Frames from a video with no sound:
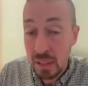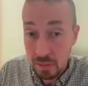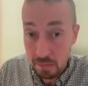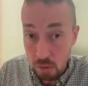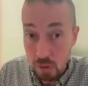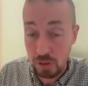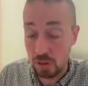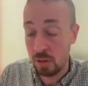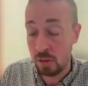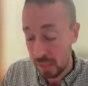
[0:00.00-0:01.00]
even more
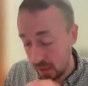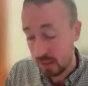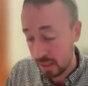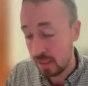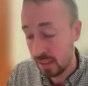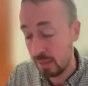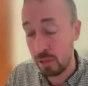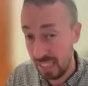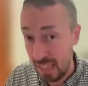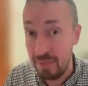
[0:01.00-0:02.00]
so, because this is
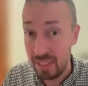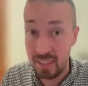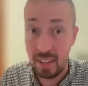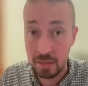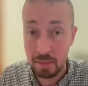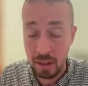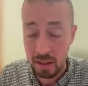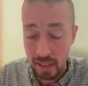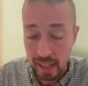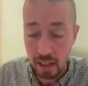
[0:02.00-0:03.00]
what's emphasized by
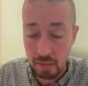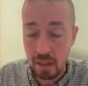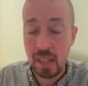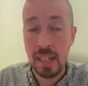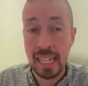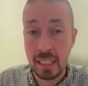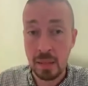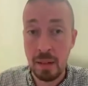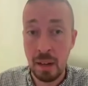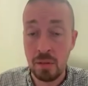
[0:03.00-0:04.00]
the lamb, it's
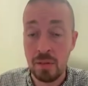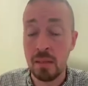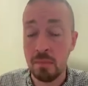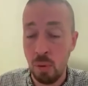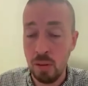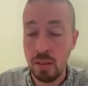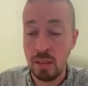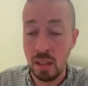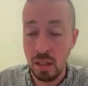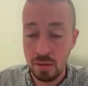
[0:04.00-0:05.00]
about the
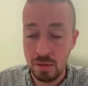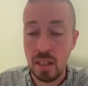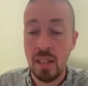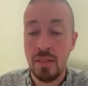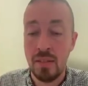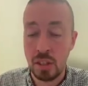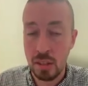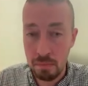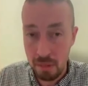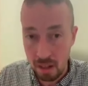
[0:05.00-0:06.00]
importance of the
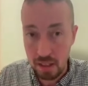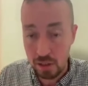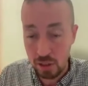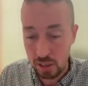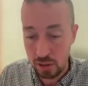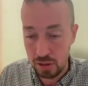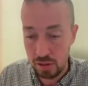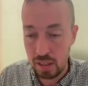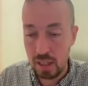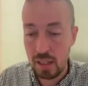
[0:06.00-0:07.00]
symbolic
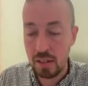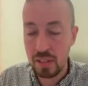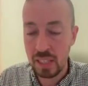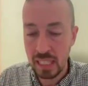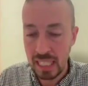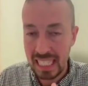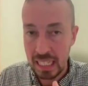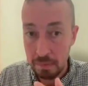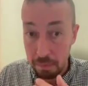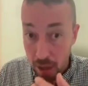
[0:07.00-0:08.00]
gesture, the
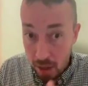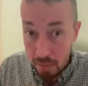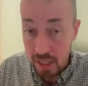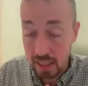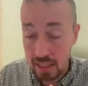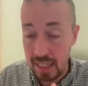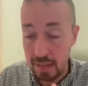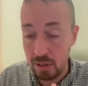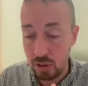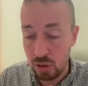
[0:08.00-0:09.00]
public
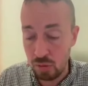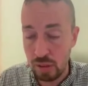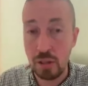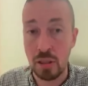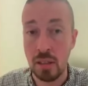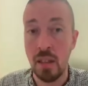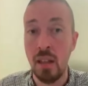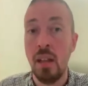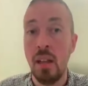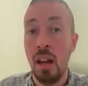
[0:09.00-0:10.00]
demonstration
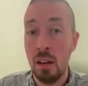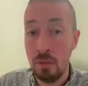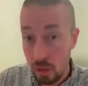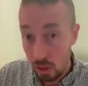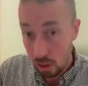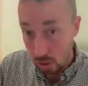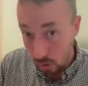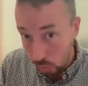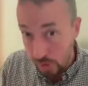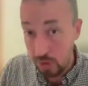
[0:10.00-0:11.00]
of
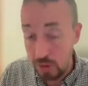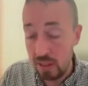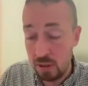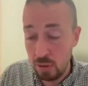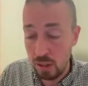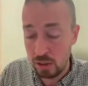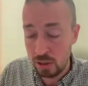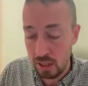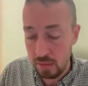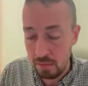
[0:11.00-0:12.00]
loyalty to
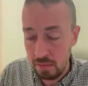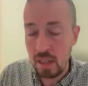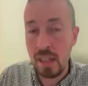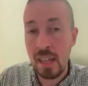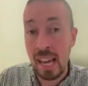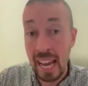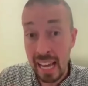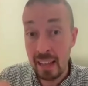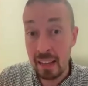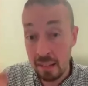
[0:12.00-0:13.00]
Hashem
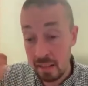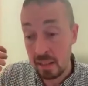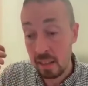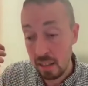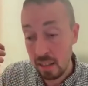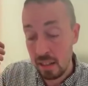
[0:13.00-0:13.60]
and